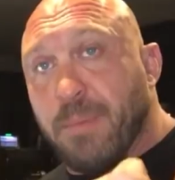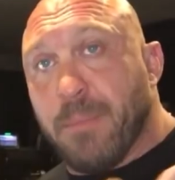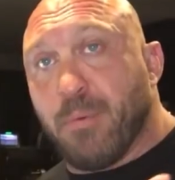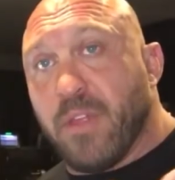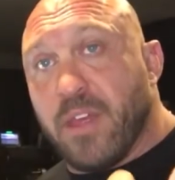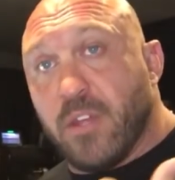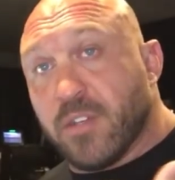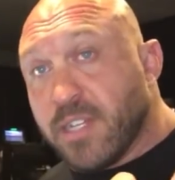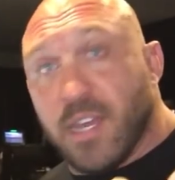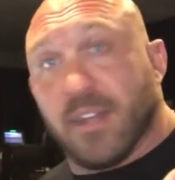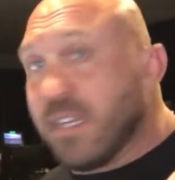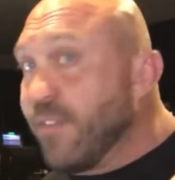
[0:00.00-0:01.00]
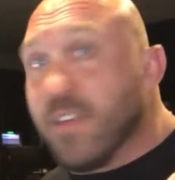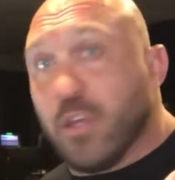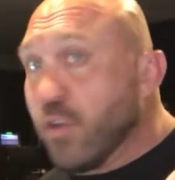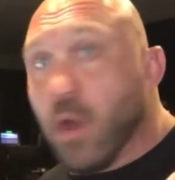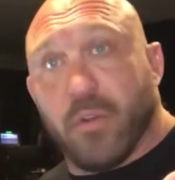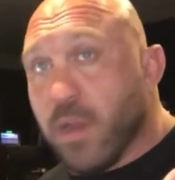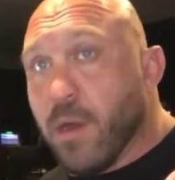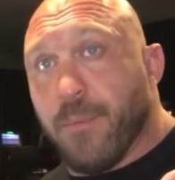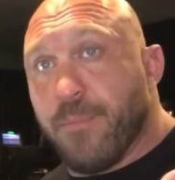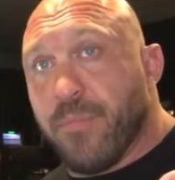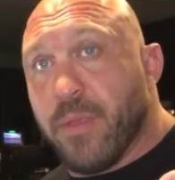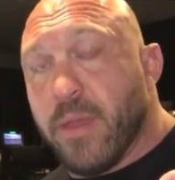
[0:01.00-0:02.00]
people that you see on TV, you don't know.
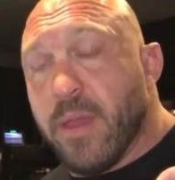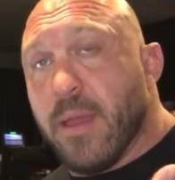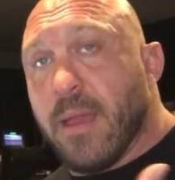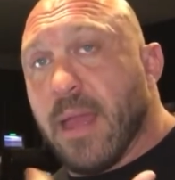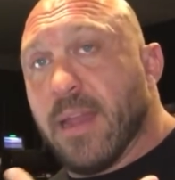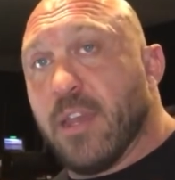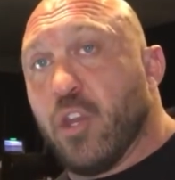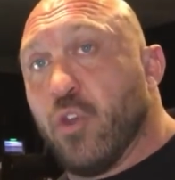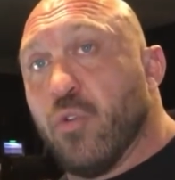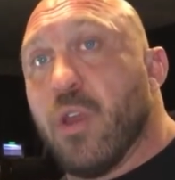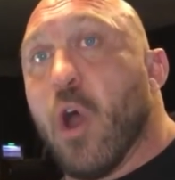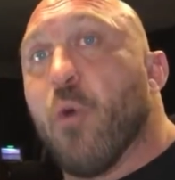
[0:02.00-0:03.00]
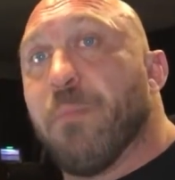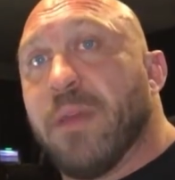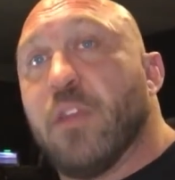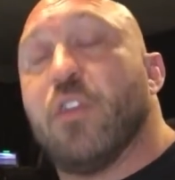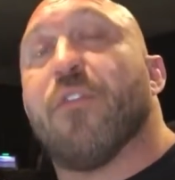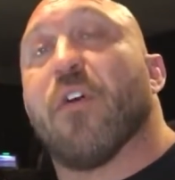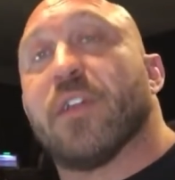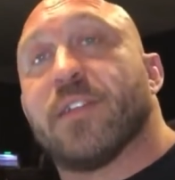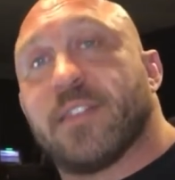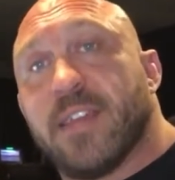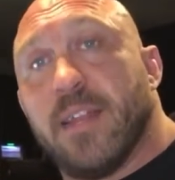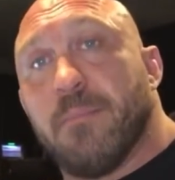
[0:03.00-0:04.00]
And you know me, and you've already
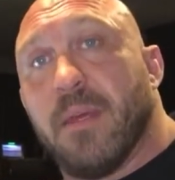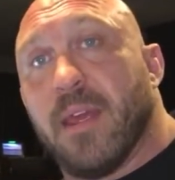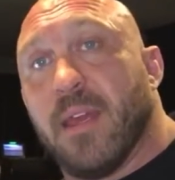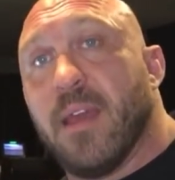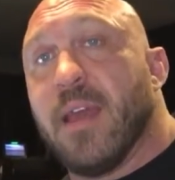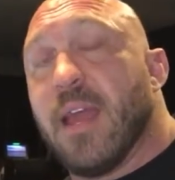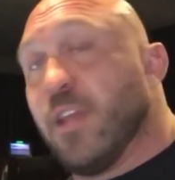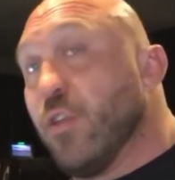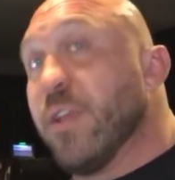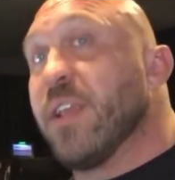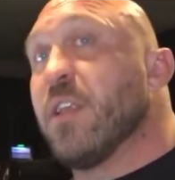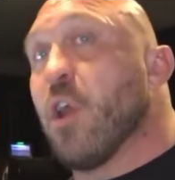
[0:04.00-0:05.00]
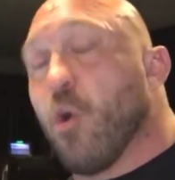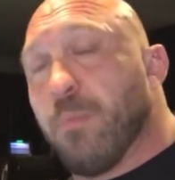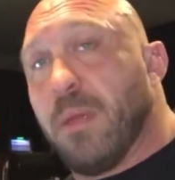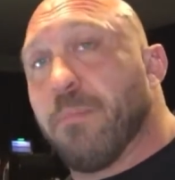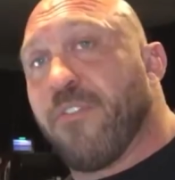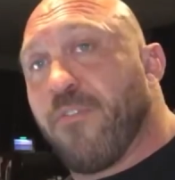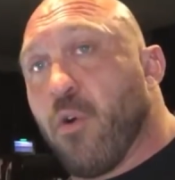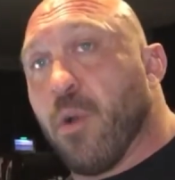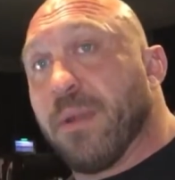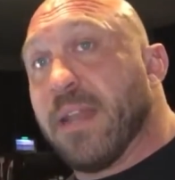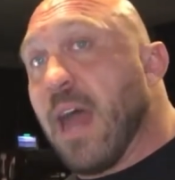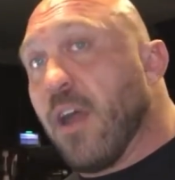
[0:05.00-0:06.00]
seen me, and you didn't know me before,
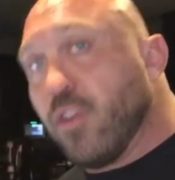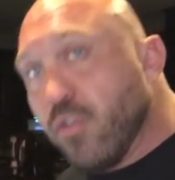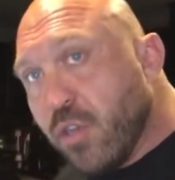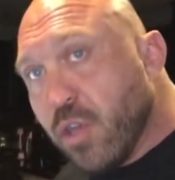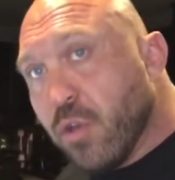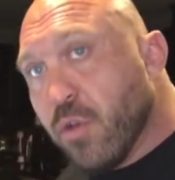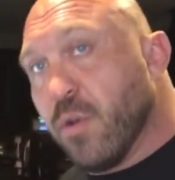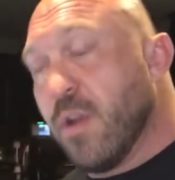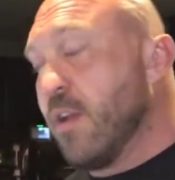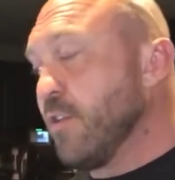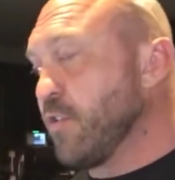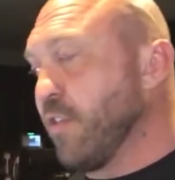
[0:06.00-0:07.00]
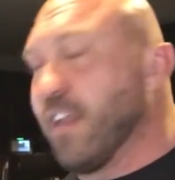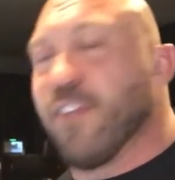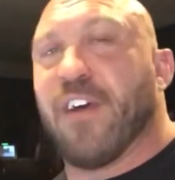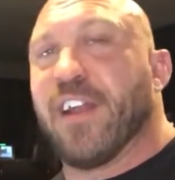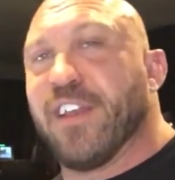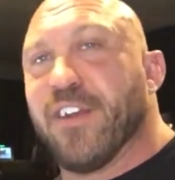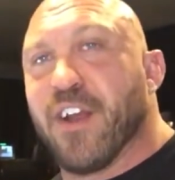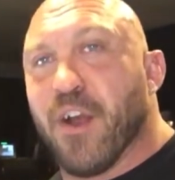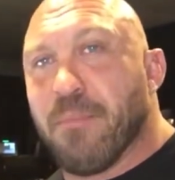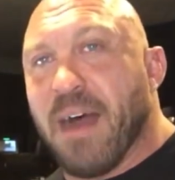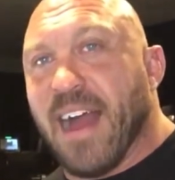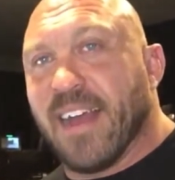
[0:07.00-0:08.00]
but now you do. So that if I do go
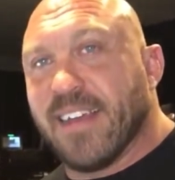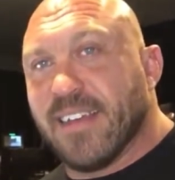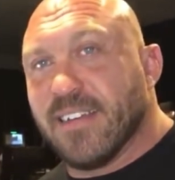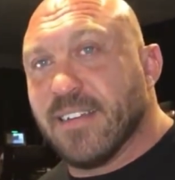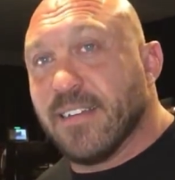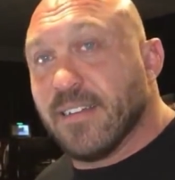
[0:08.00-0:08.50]
back,